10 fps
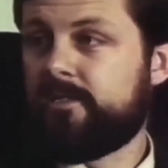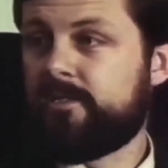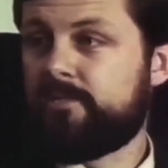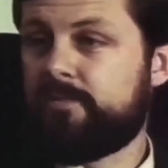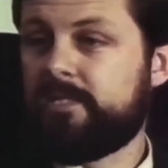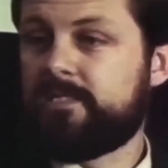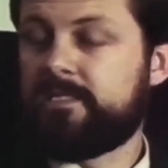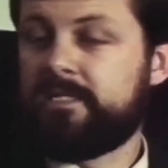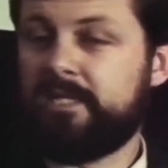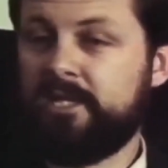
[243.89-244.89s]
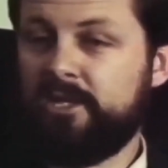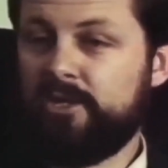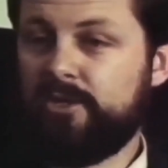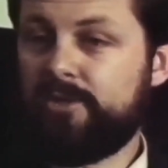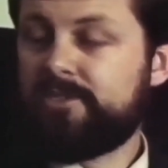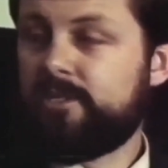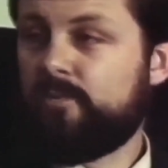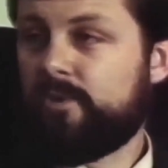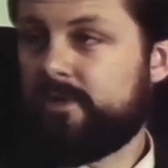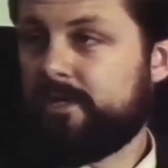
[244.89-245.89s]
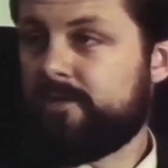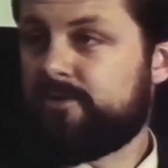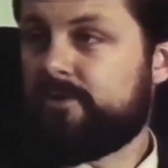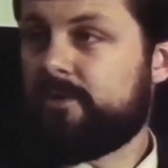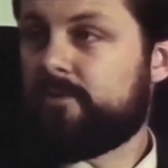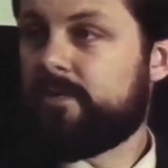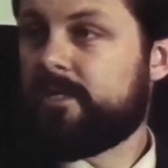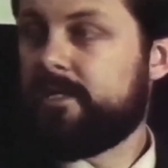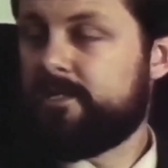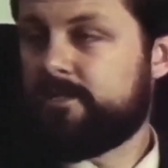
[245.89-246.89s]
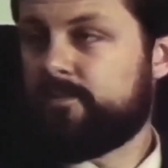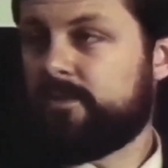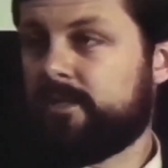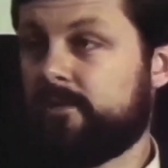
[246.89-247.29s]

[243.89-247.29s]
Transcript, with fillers: It just means that you're somewhere in industry where they need someone.